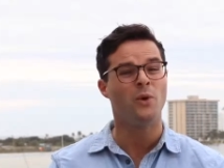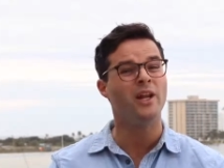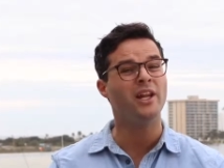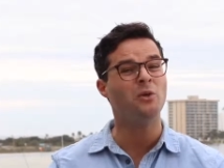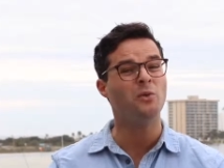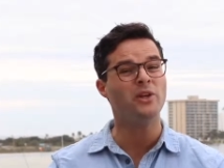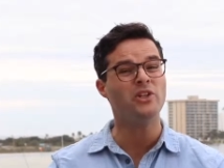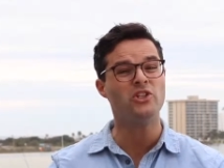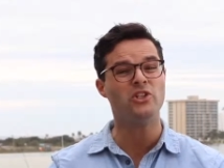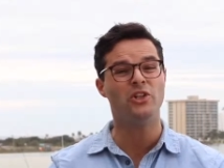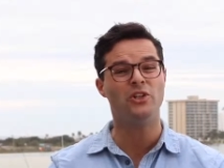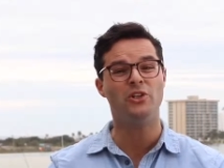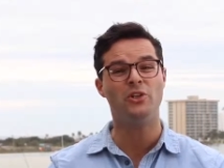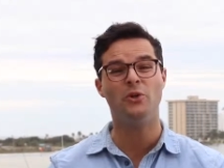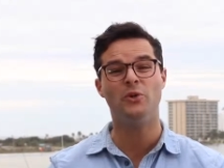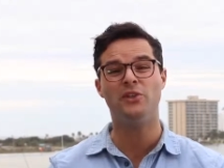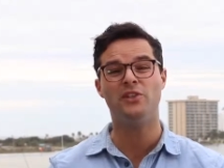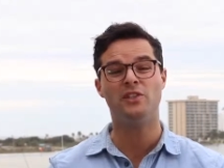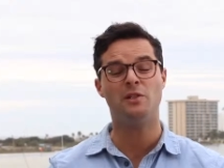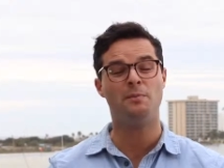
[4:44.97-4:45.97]
what I want you to
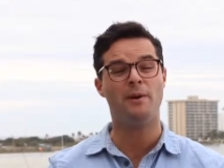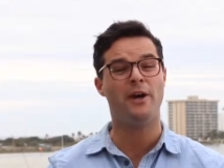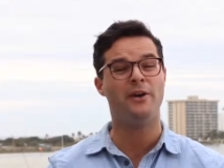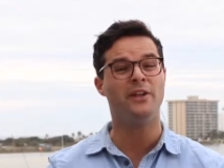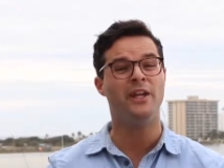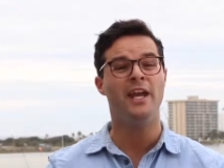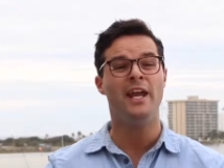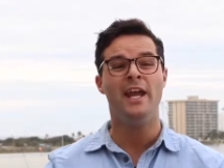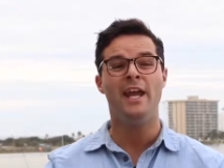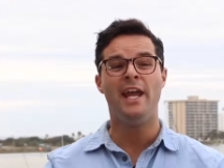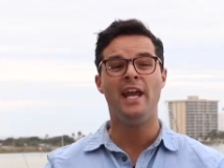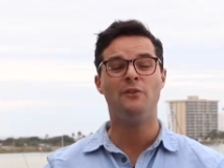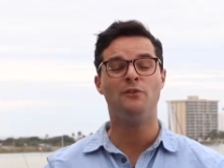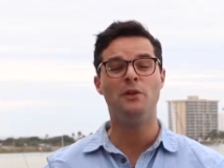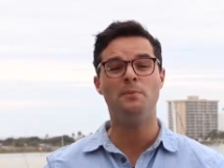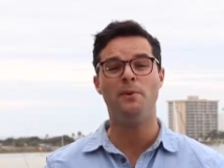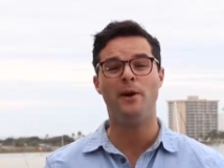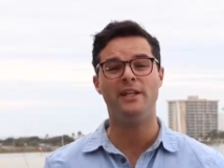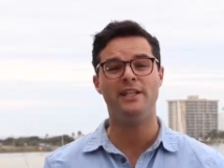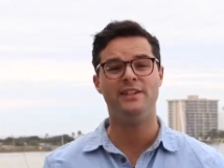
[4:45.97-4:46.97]
notice about
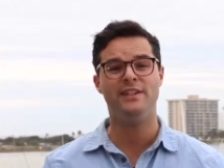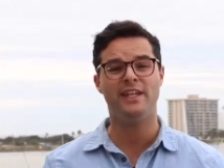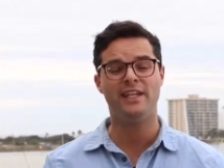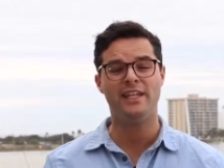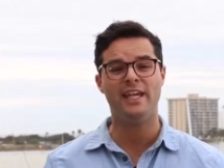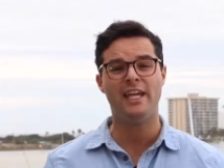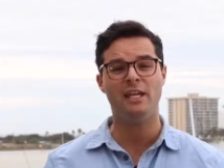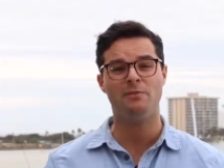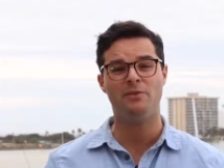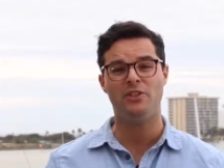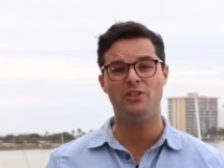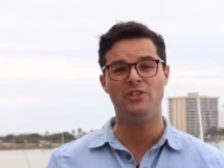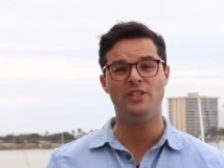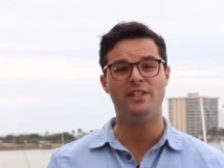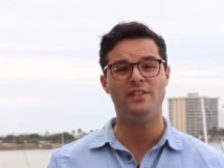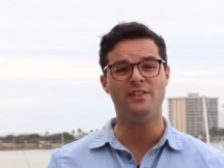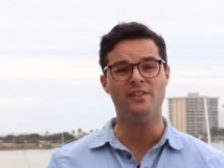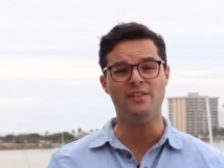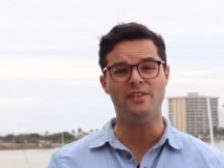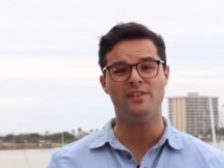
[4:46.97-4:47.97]
everybody that came to
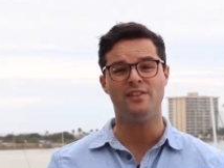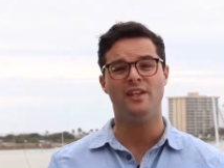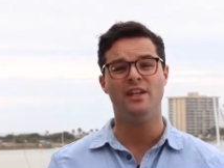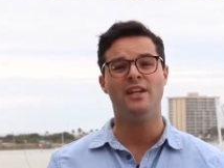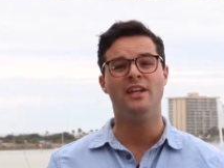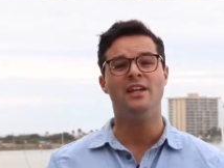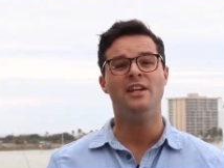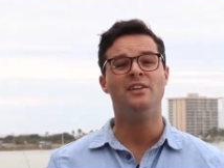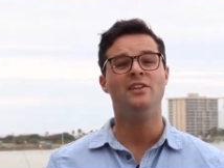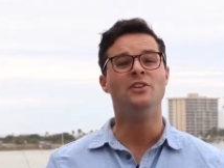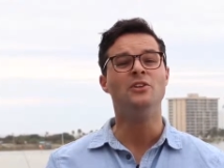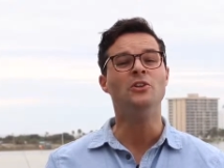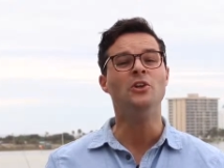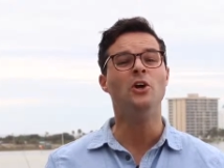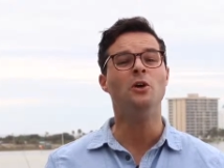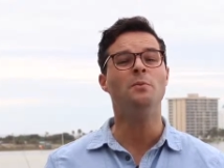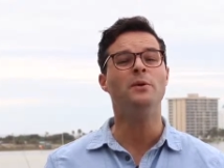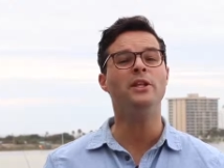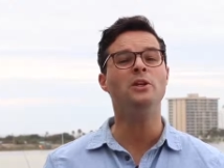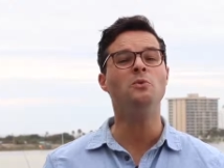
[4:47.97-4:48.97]
Jesus,
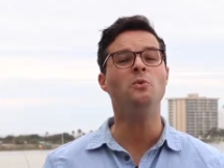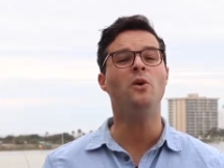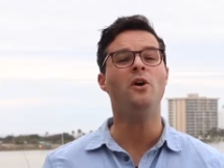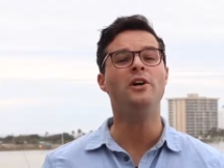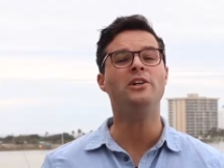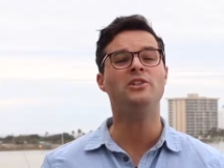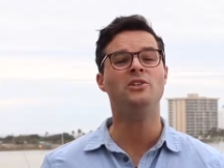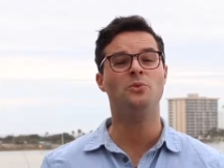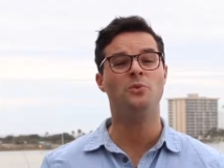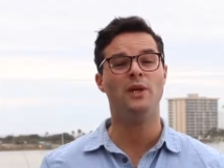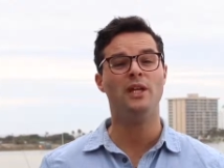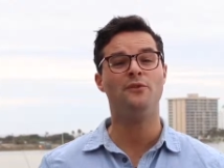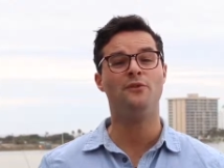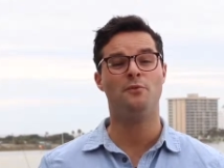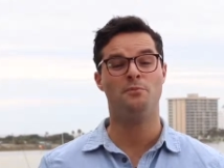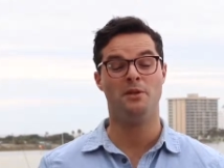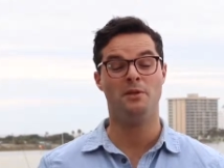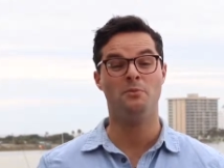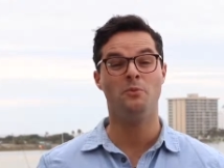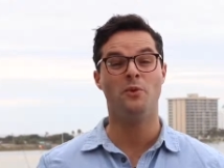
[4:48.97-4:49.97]
nobody walked
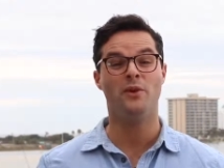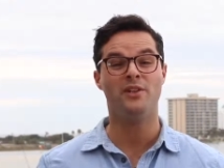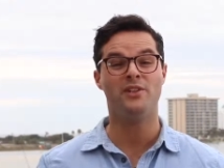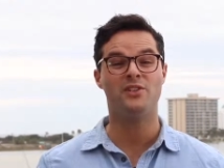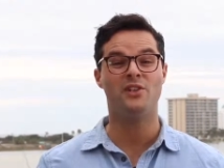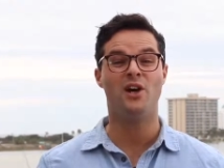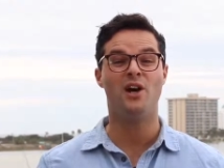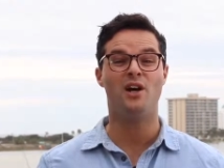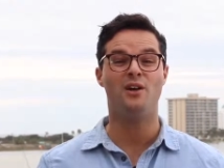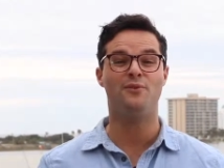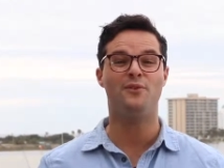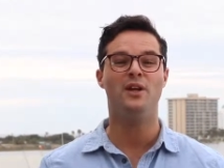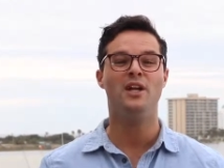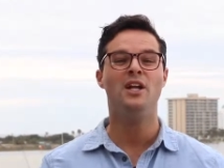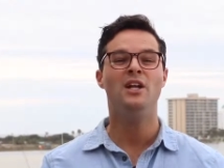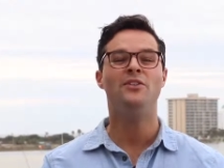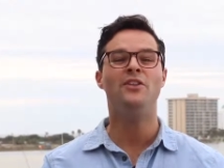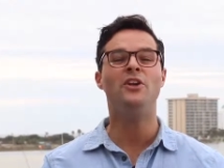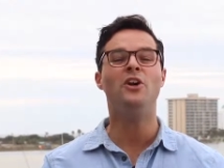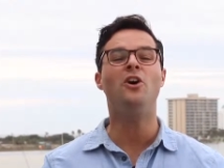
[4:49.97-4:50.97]
away from him worse off.
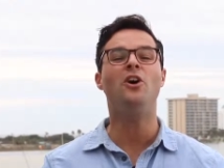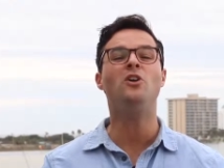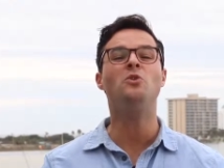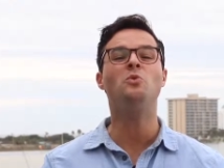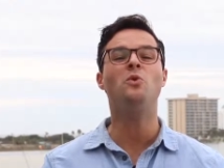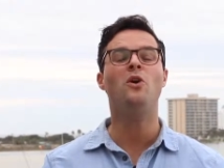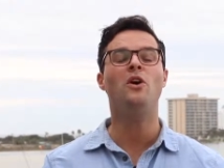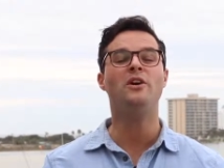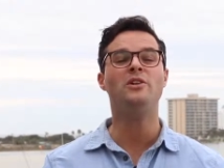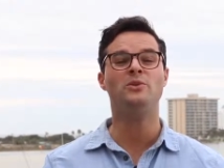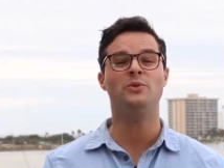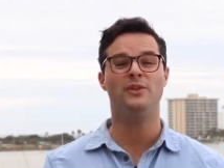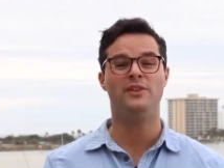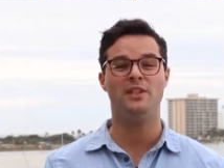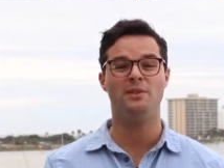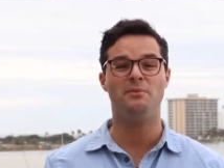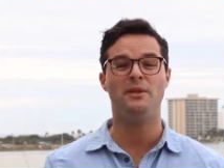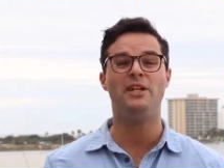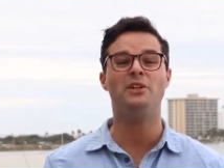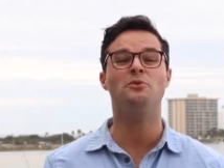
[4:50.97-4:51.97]
They all walked
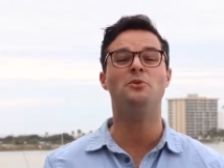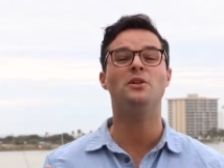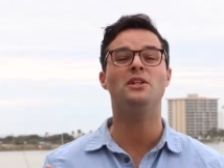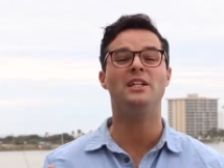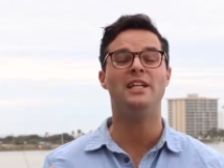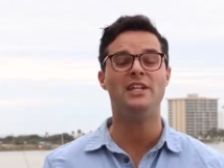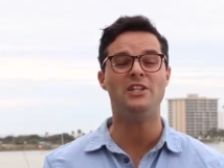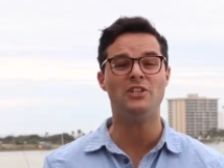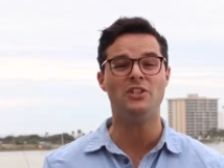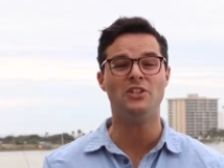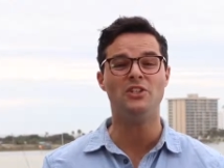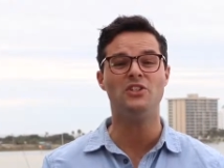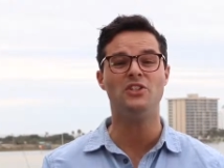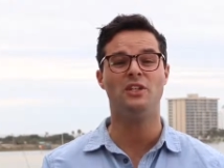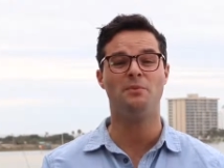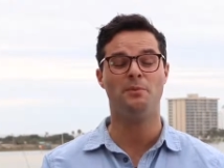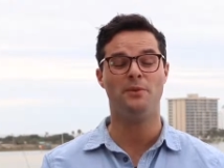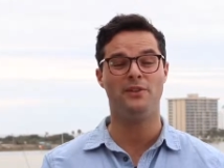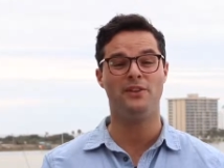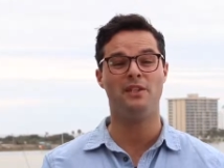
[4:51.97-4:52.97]
with him in
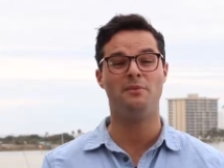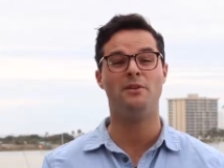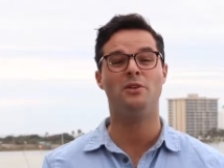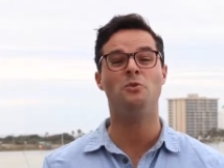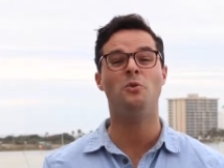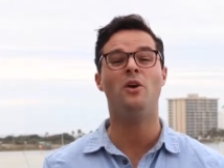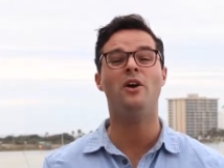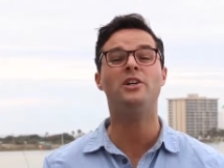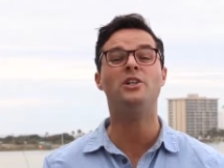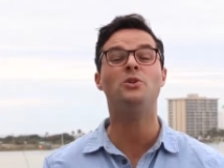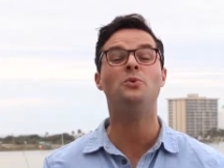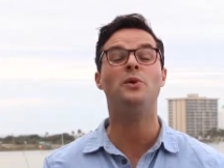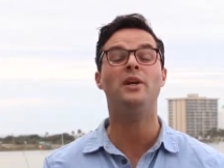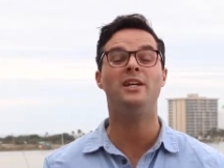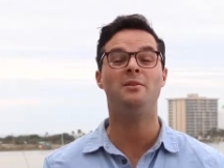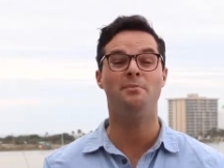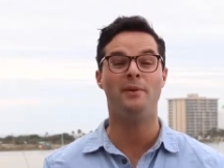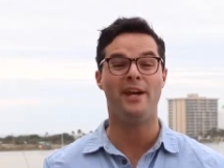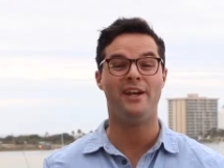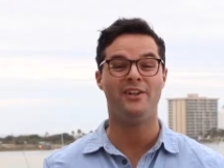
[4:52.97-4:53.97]
relationship with him and walked
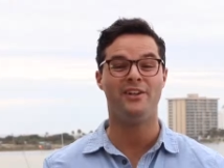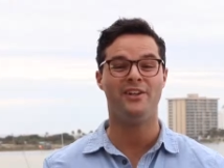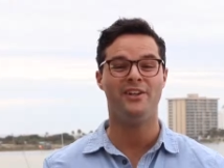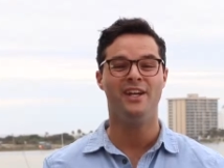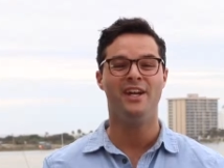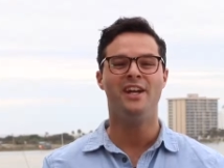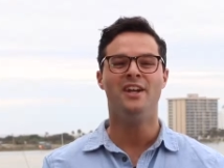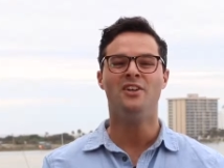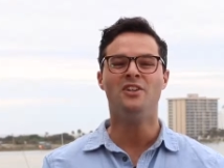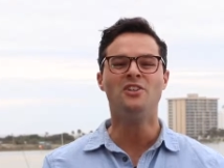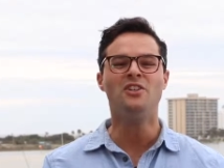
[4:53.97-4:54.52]
away better.